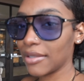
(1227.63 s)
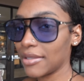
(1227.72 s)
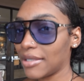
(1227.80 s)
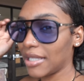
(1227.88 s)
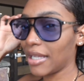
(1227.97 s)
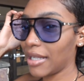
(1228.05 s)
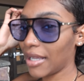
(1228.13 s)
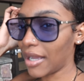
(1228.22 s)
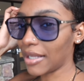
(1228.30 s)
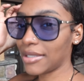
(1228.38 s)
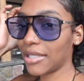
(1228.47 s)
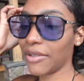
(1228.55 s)
seeing it
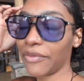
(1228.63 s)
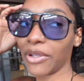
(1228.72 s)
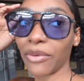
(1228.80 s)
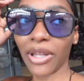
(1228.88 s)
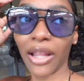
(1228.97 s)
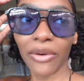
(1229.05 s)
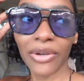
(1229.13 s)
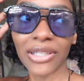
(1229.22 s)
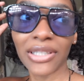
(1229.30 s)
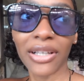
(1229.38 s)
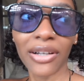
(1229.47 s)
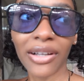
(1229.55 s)
on TV when I was
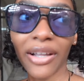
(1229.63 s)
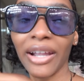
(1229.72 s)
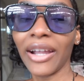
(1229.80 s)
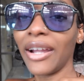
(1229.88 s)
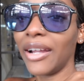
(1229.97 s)
younger.